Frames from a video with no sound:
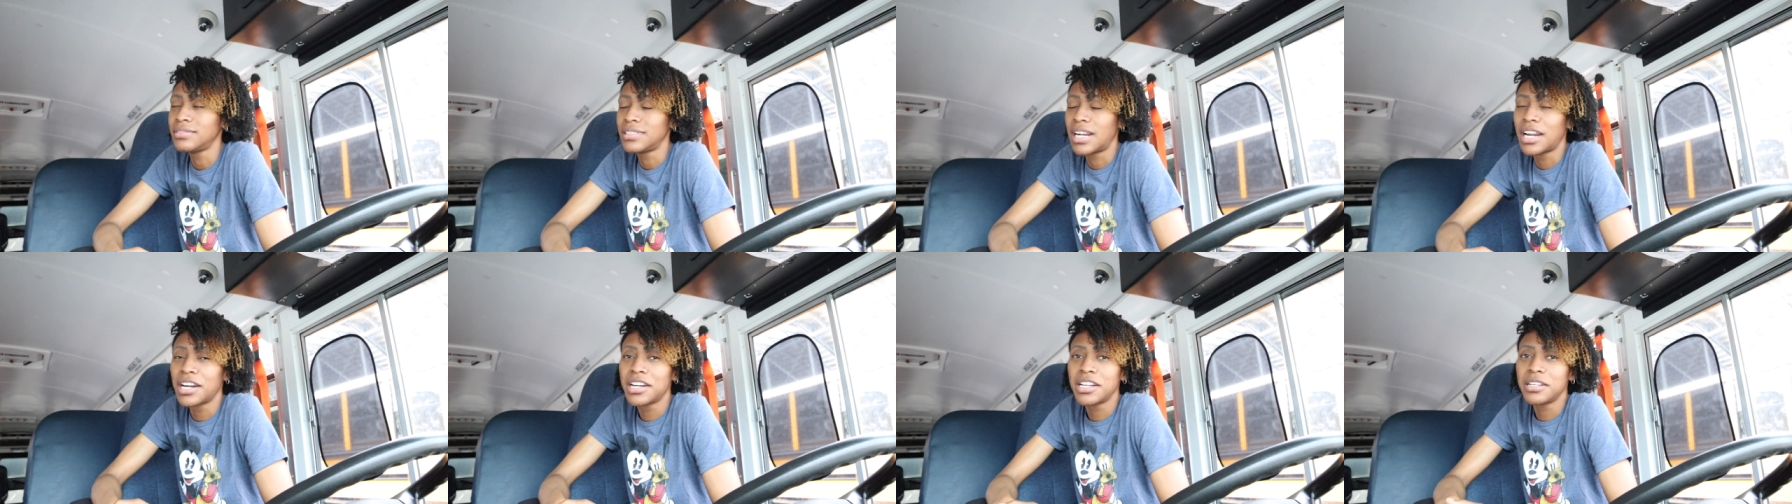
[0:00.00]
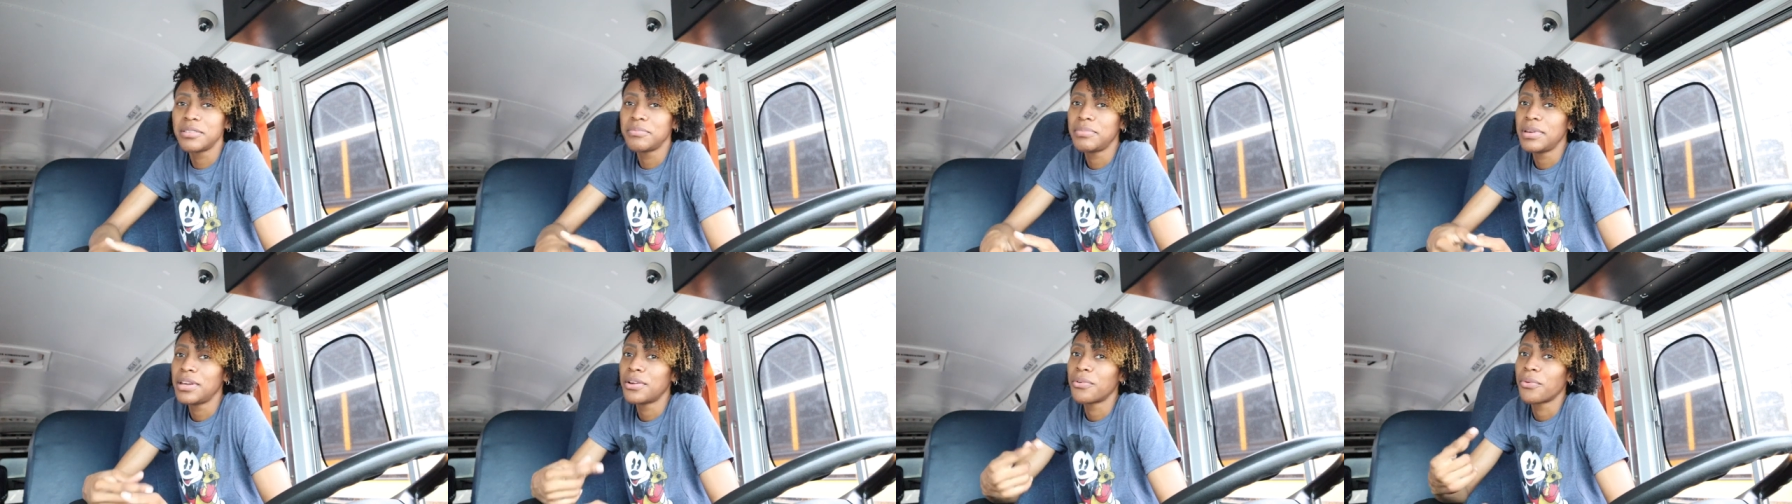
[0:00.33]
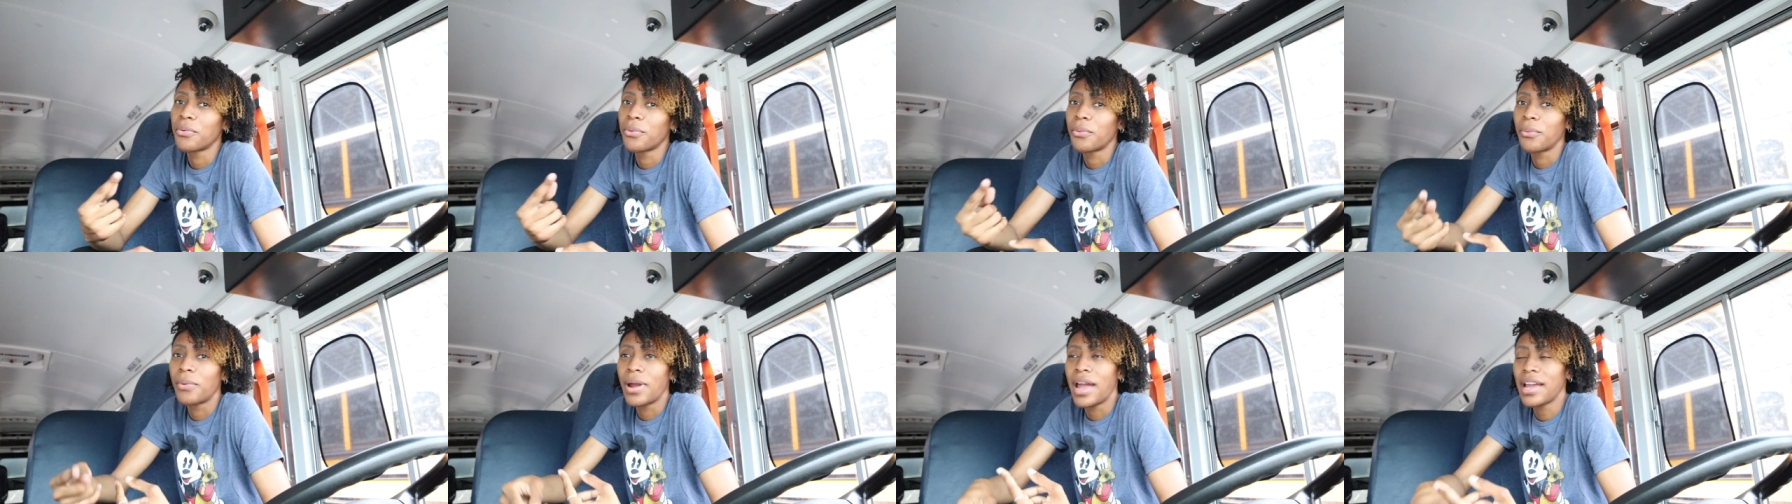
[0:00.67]
I could have been
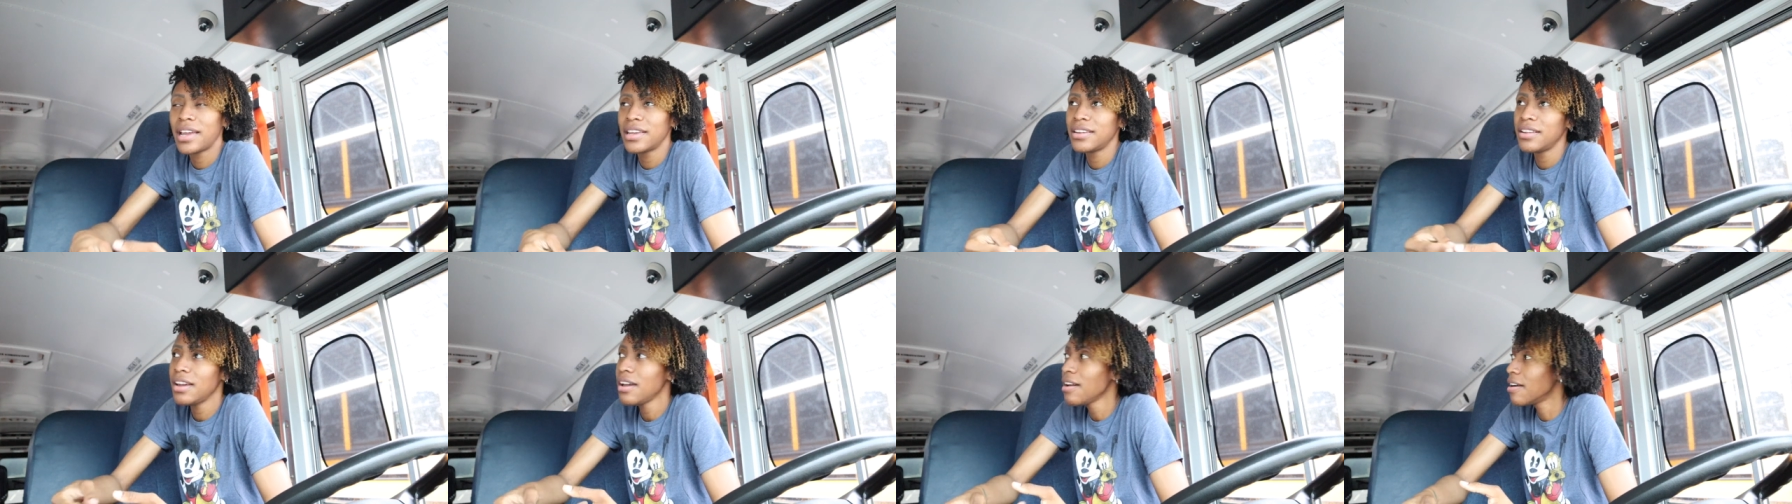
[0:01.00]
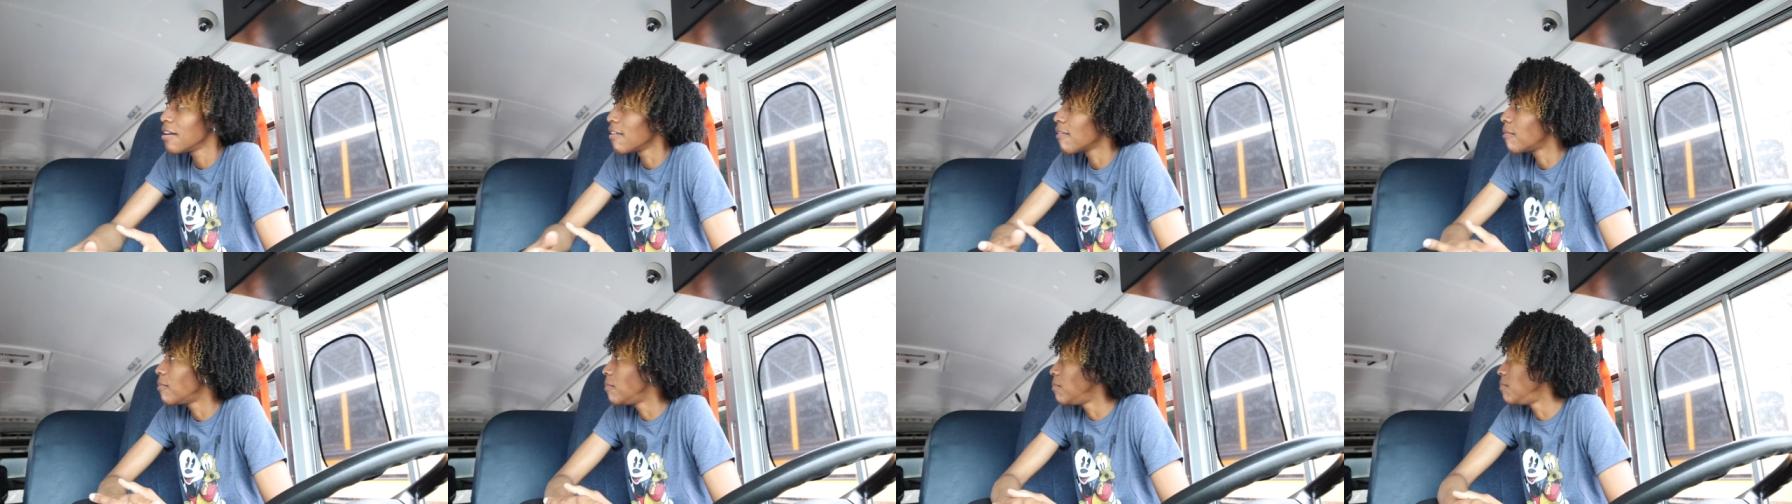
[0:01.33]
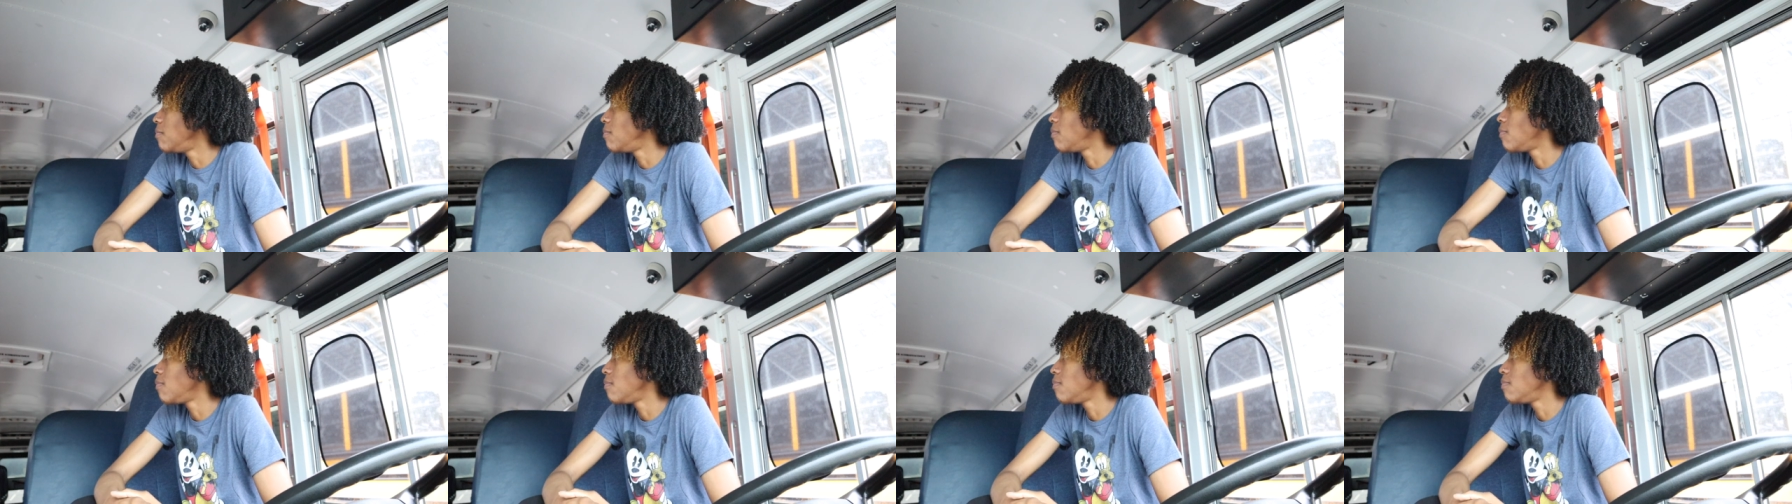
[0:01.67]
racking up
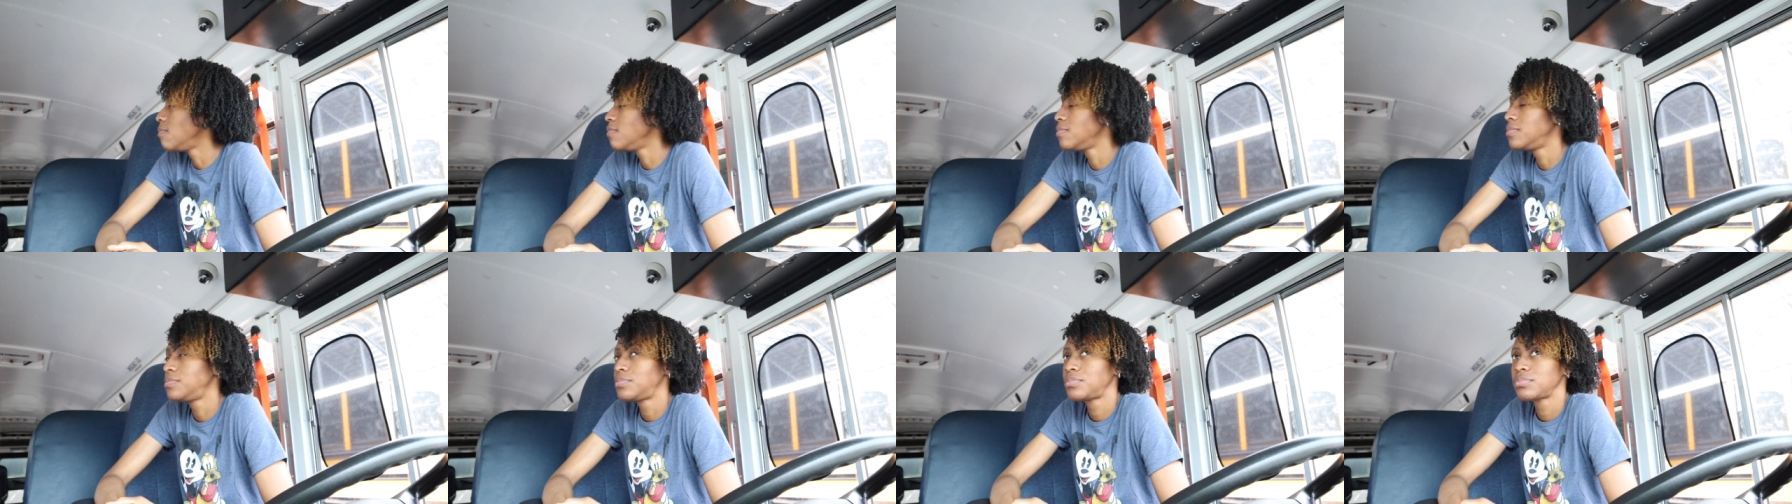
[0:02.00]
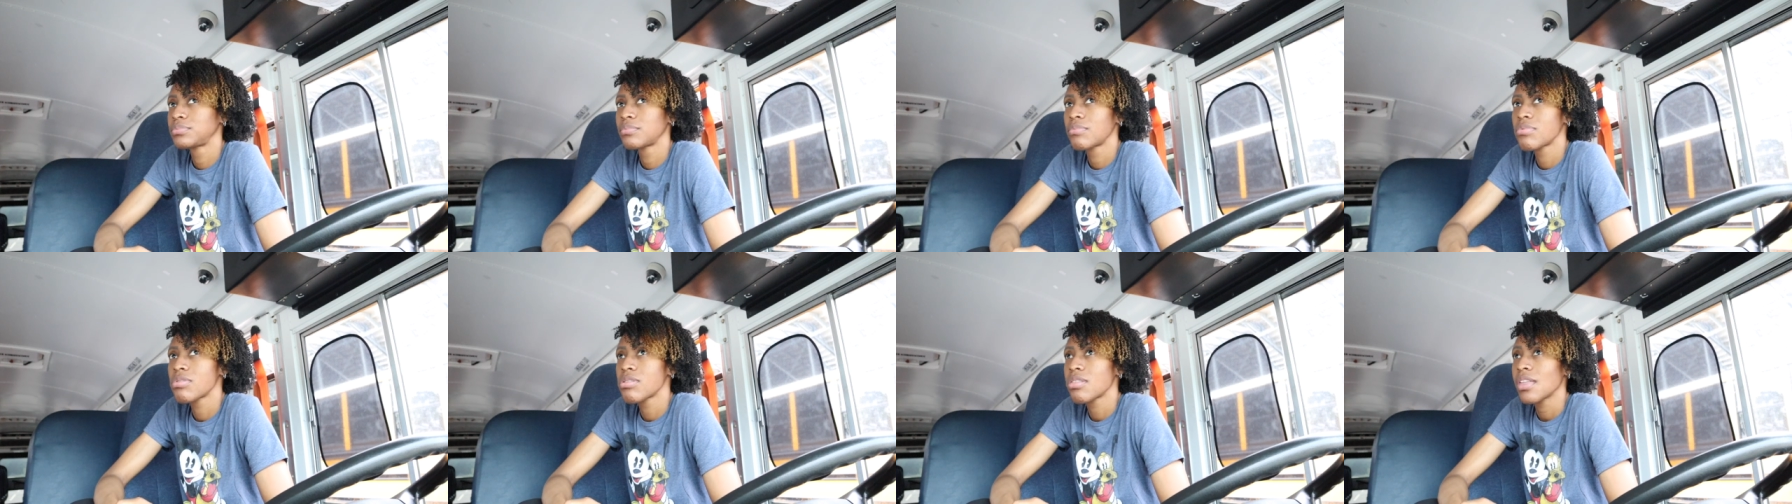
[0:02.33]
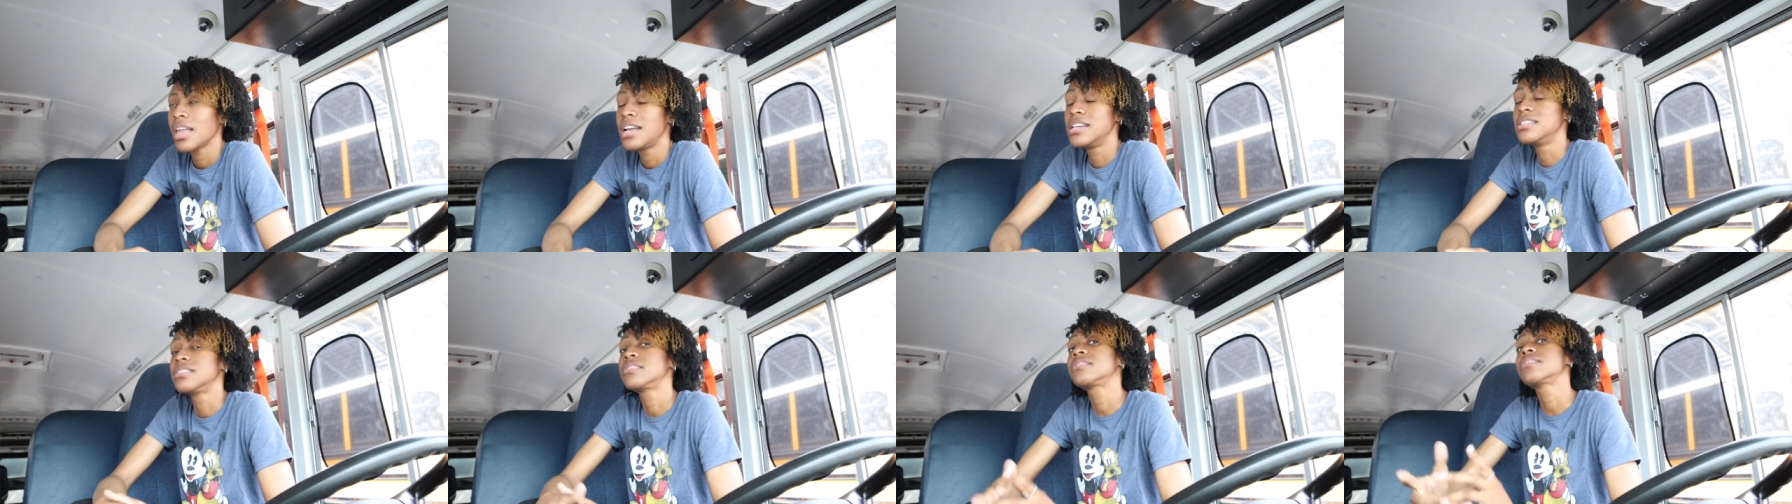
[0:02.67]
and